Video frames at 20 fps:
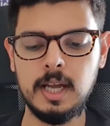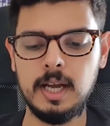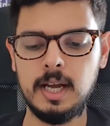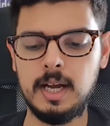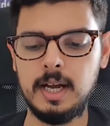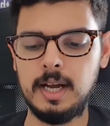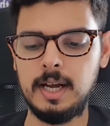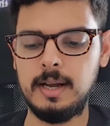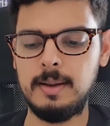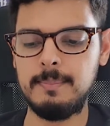
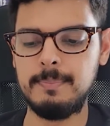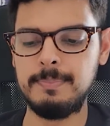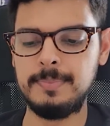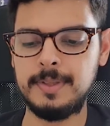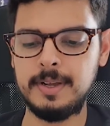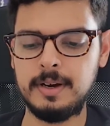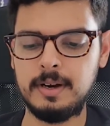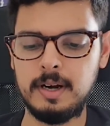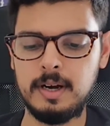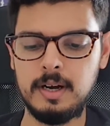
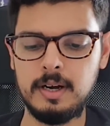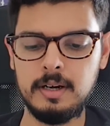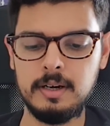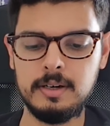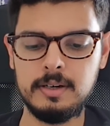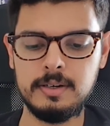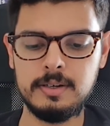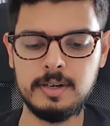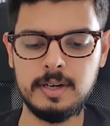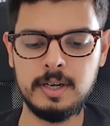
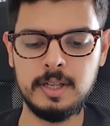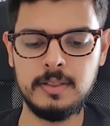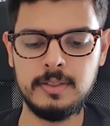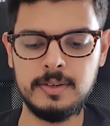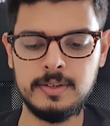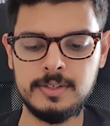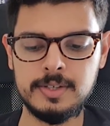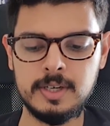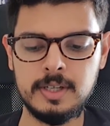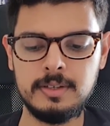
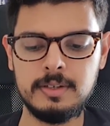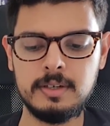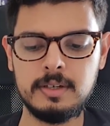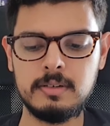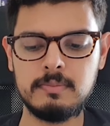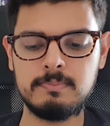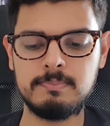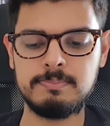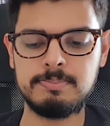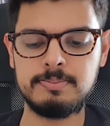There's
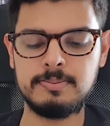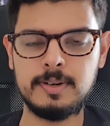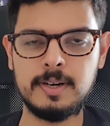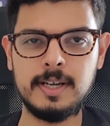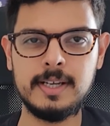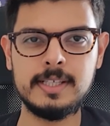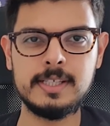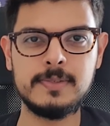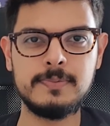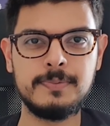another
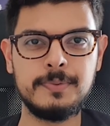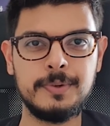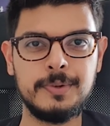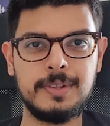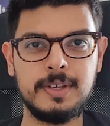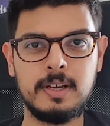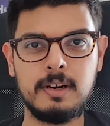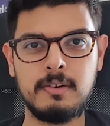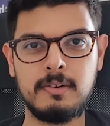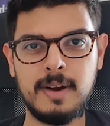price for
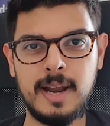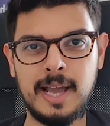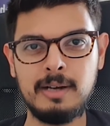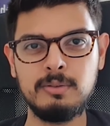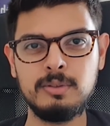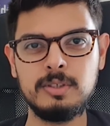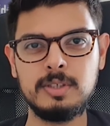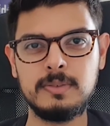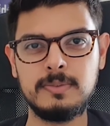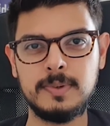the
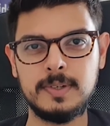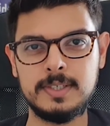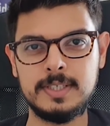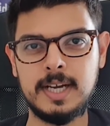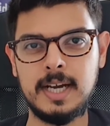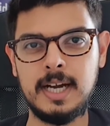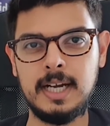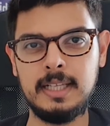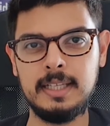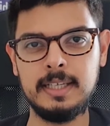grout for
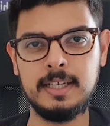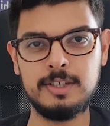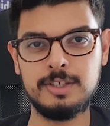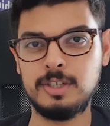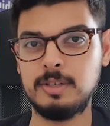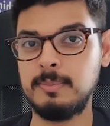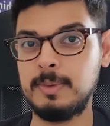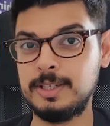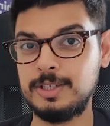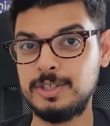tiling. I
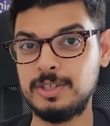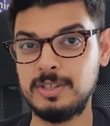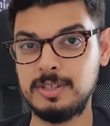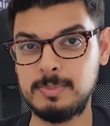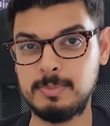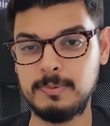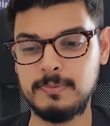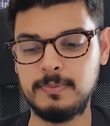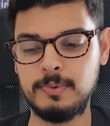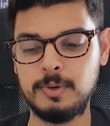should have mentioned
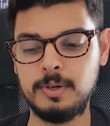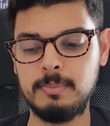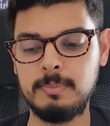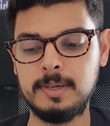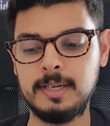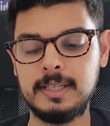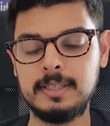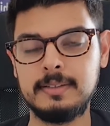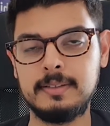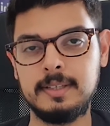this before,
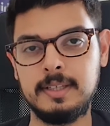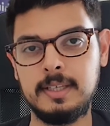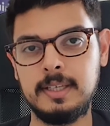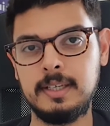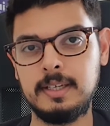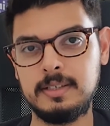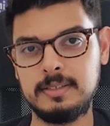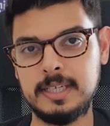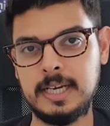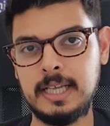but
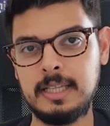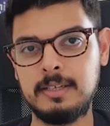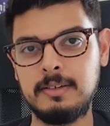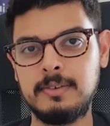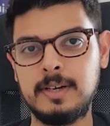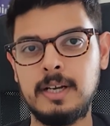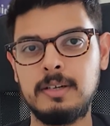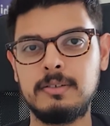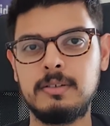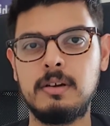the tiling
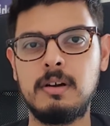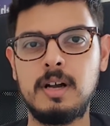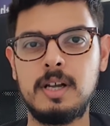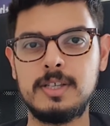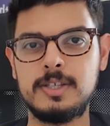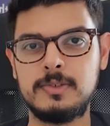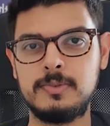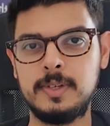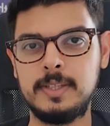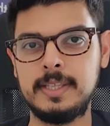grout
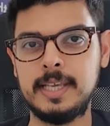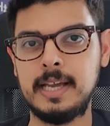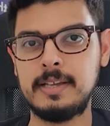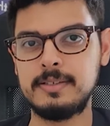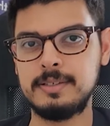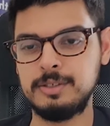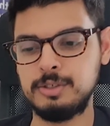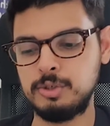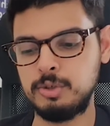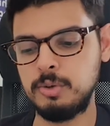costs
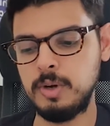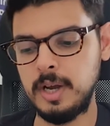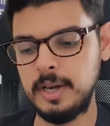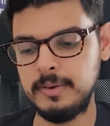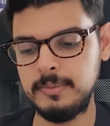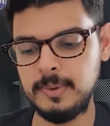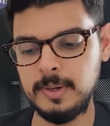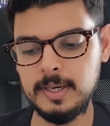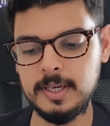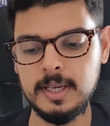
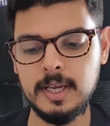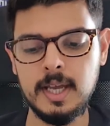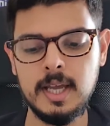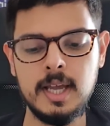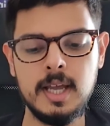3,200.